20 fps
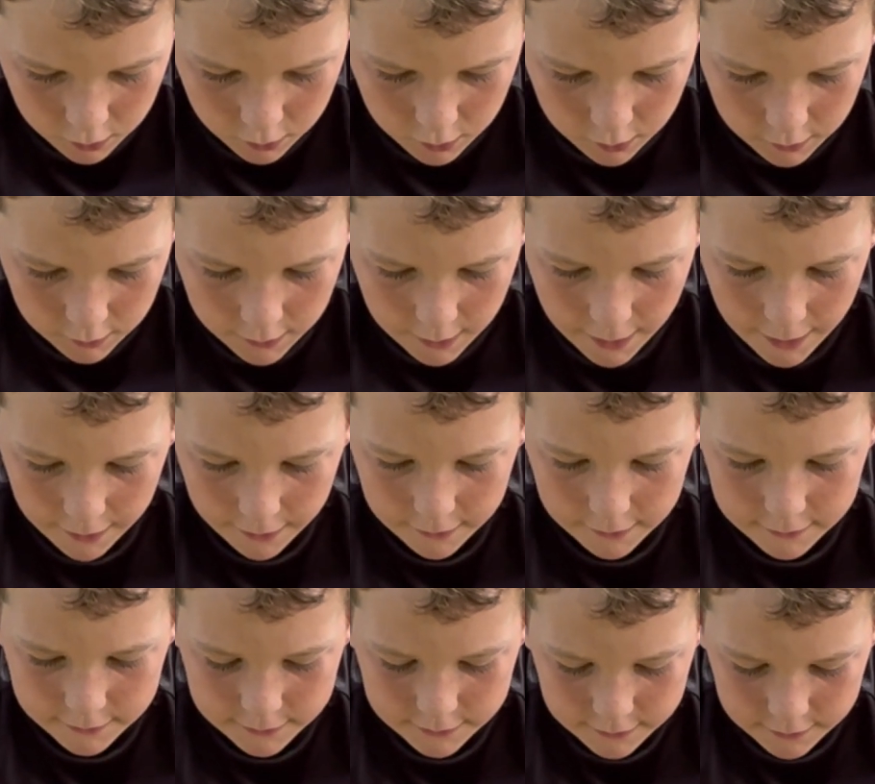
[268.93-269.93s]

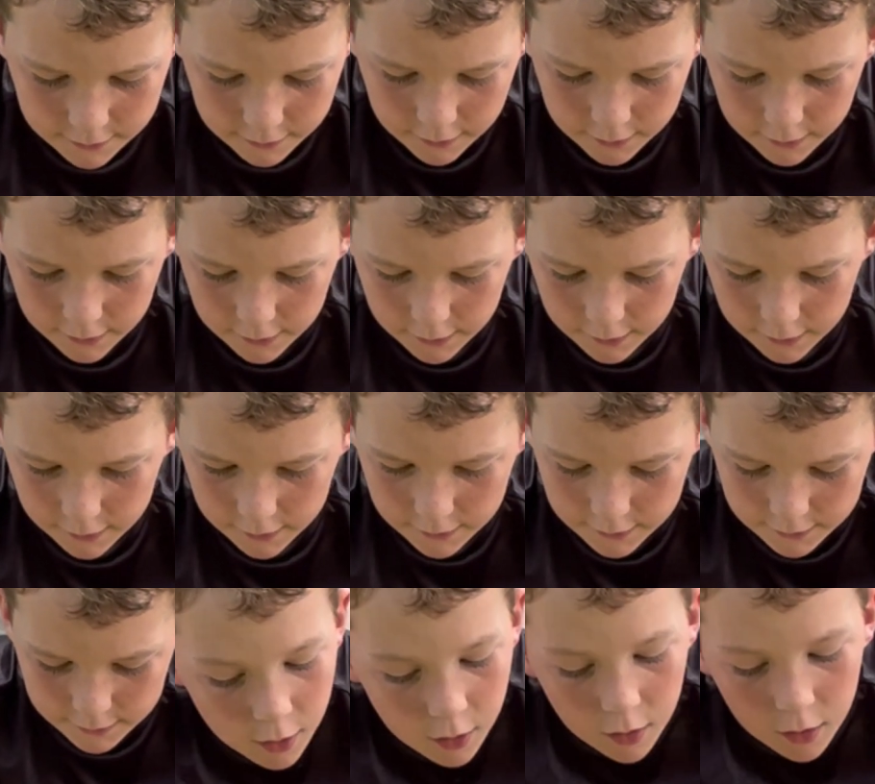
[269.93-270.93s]
Next
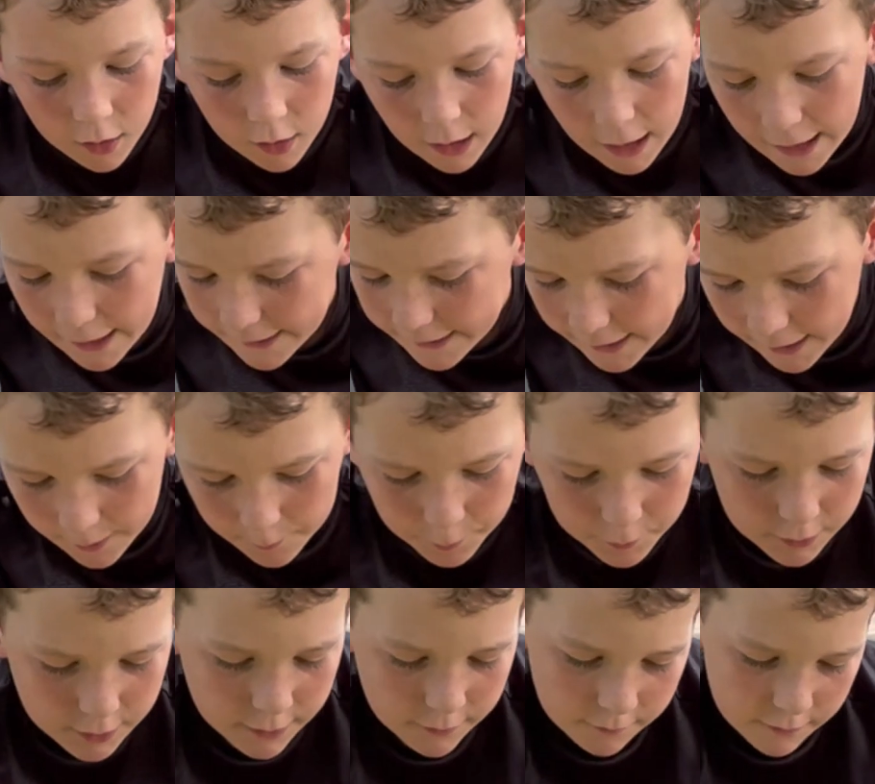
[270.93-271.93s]
is, I can't
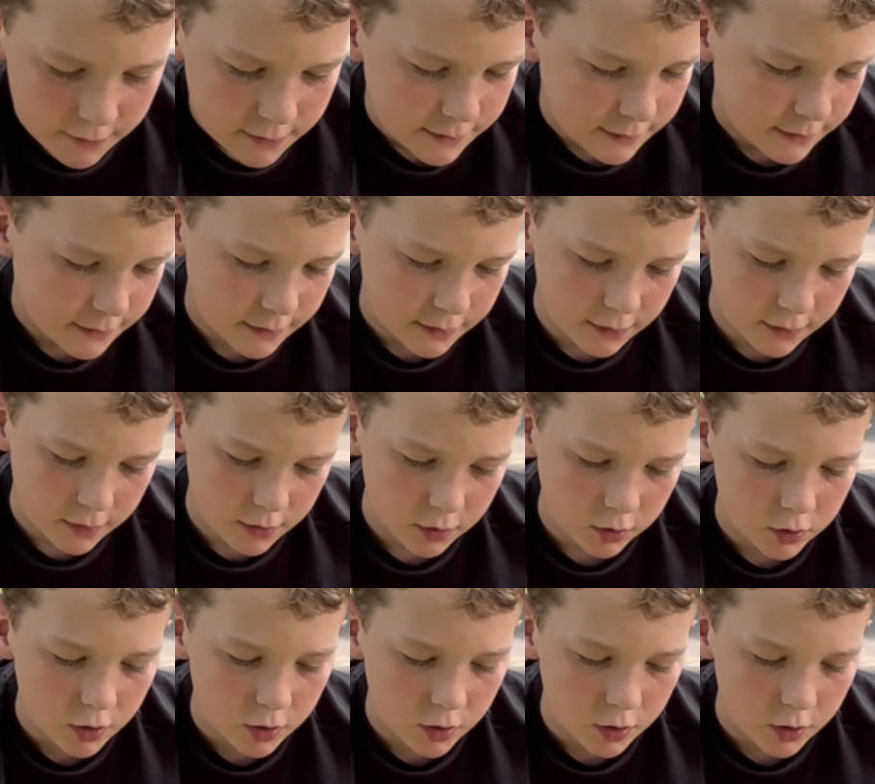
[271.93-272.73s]
believe this is it.